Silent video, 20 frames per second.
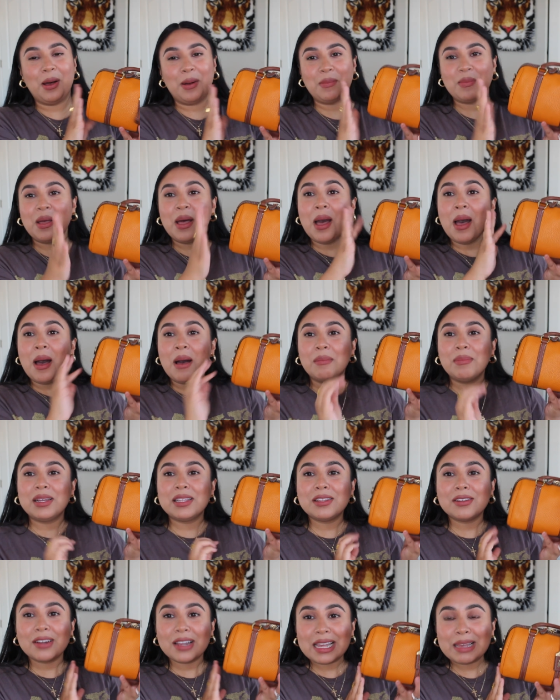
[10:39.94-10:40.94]
um, my
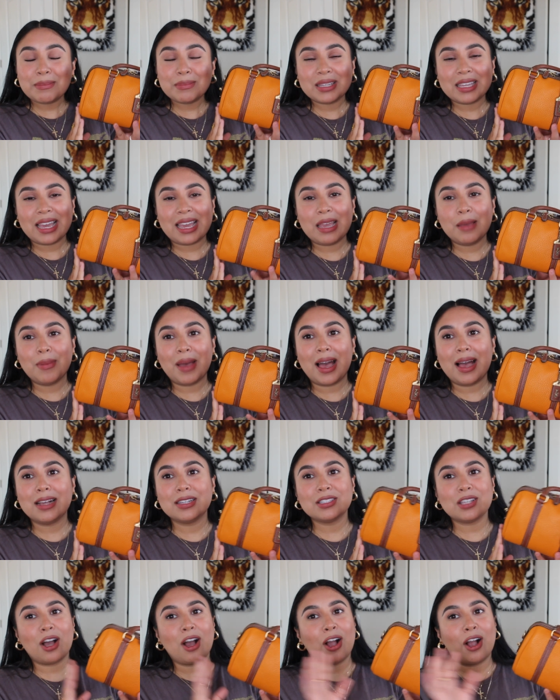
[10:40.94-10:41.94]
little MK
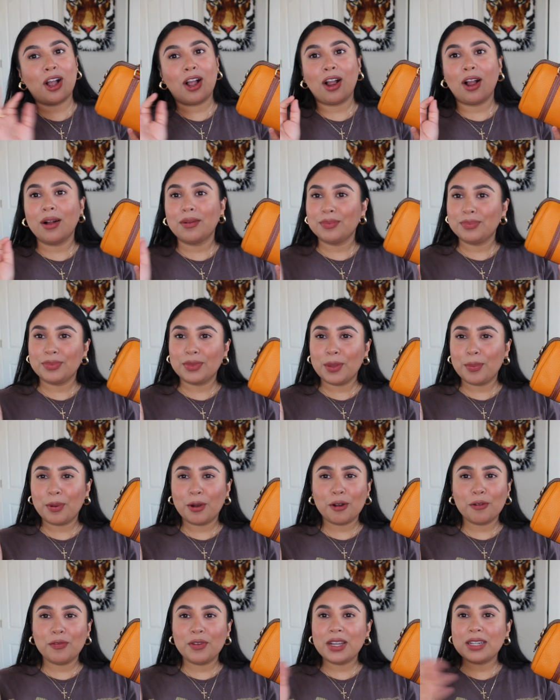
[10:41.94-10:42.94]
bags are the
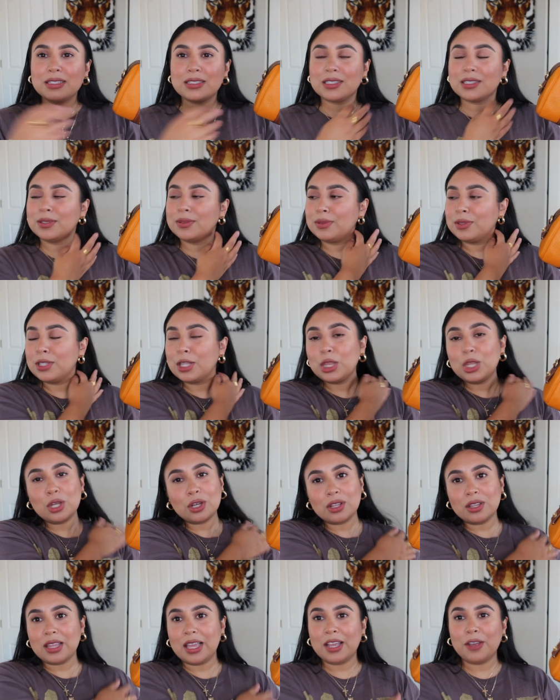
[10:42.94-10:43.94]
perfect
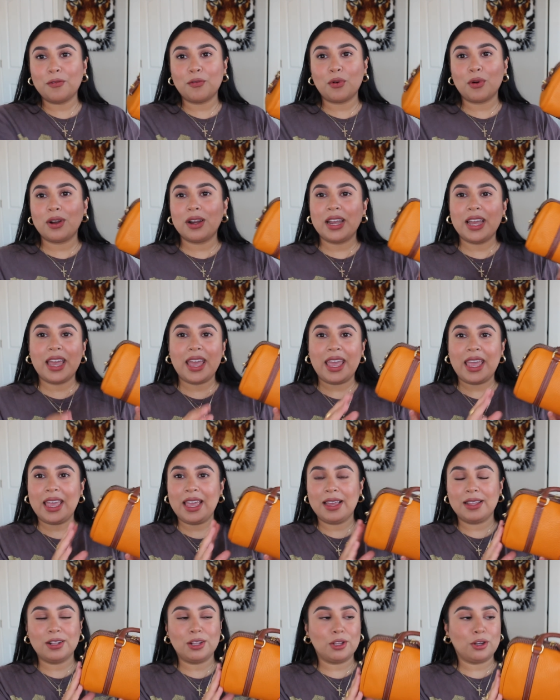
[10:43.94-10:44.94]
look-alike for it,
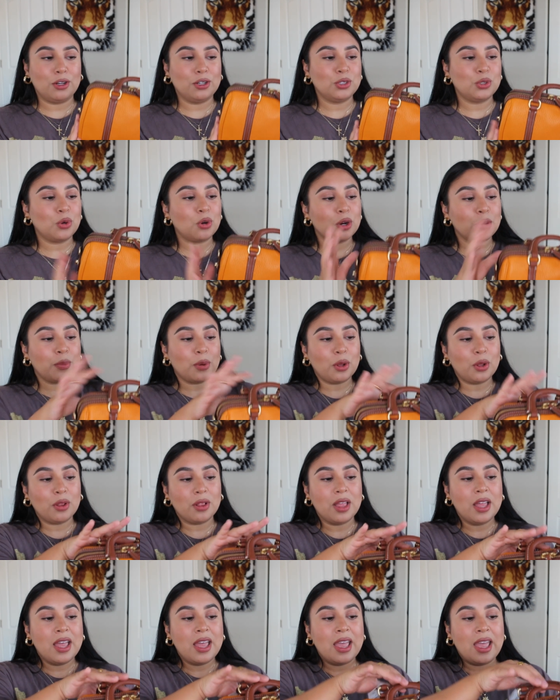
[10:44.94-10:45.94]
and they're
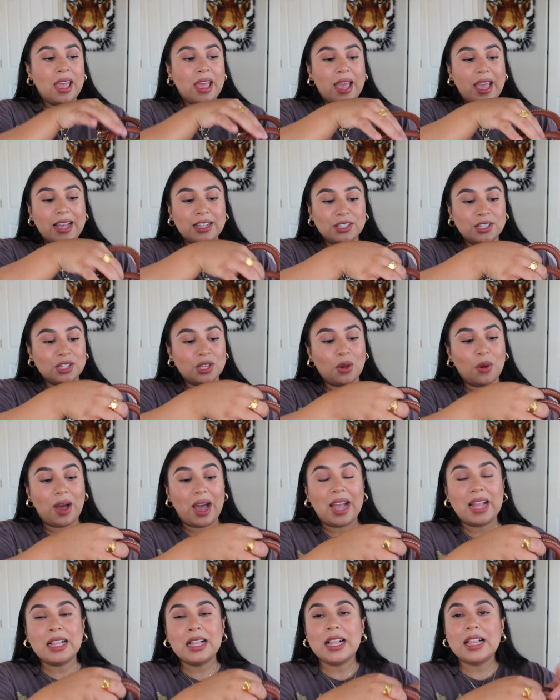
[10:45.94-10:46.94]
adorable. And so
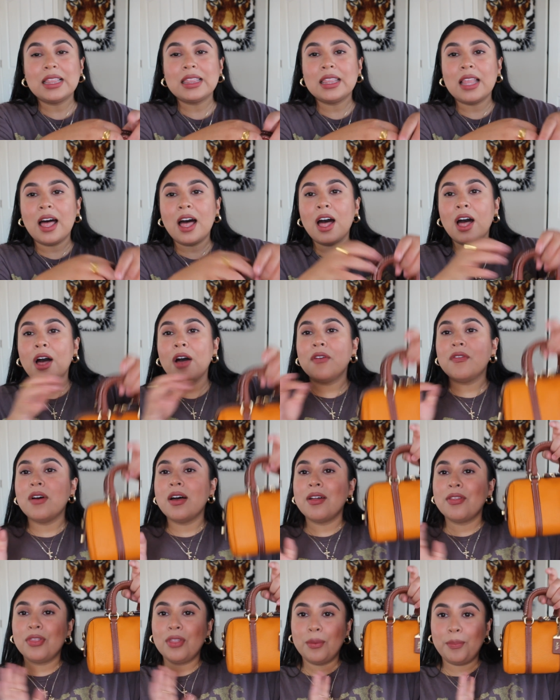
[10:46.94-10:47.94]
I love
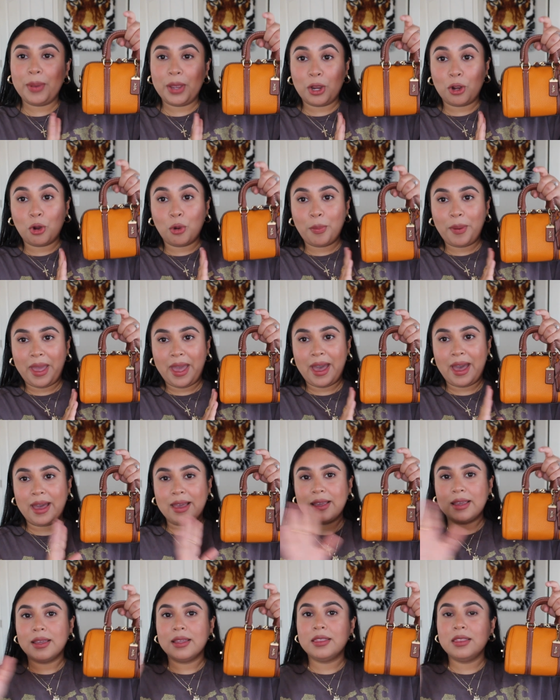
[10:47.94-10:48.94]
the barrel
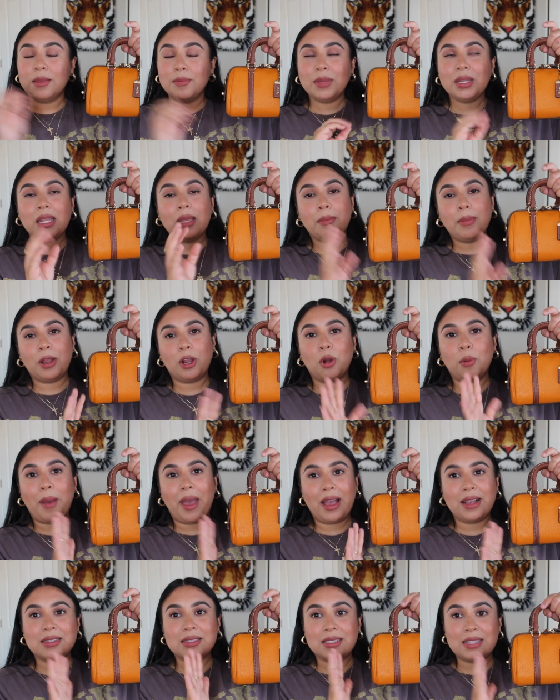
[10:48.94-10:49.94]
bag, the mini barrel
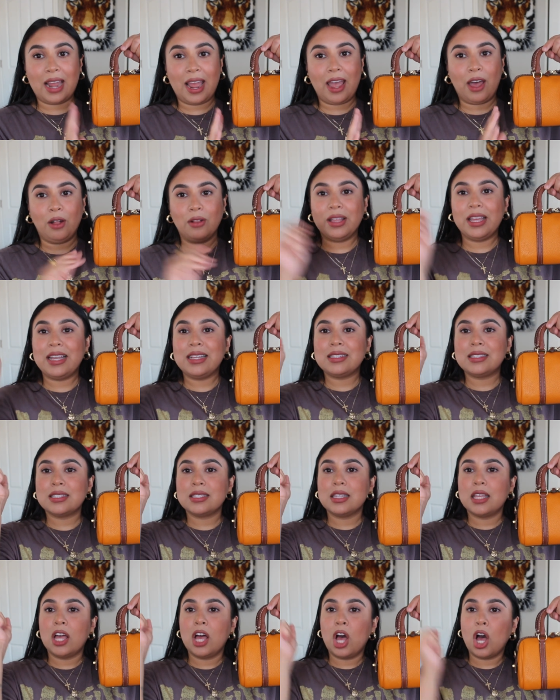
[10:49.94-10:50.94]
bag style.
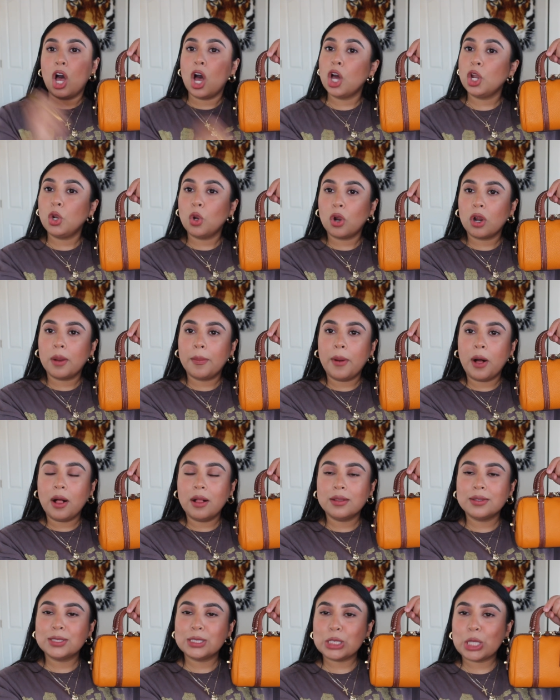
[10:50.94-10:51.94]
It's adorable.
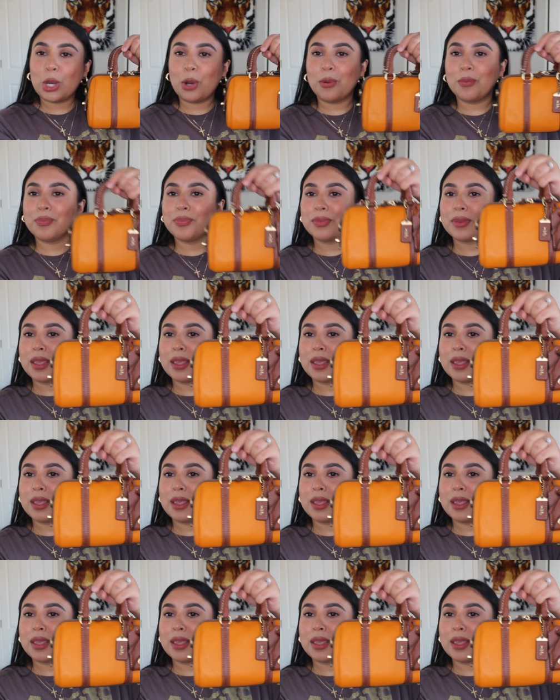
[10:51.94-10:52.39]
So